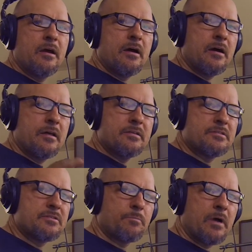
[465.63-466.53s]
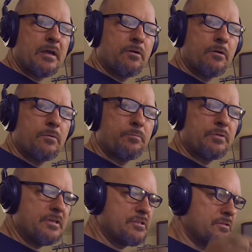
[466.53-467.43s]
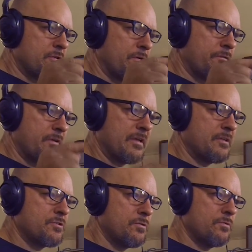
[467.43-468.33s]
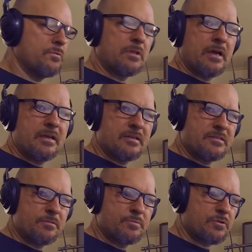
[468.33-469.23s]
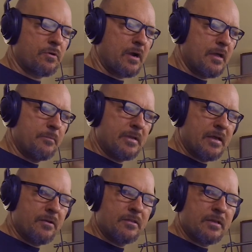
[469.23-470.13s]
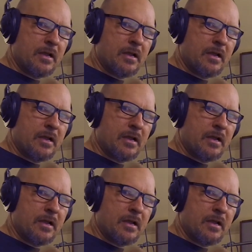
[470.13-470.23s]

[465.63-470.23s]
This is Michael. Please don't forget to like and subscribe down in the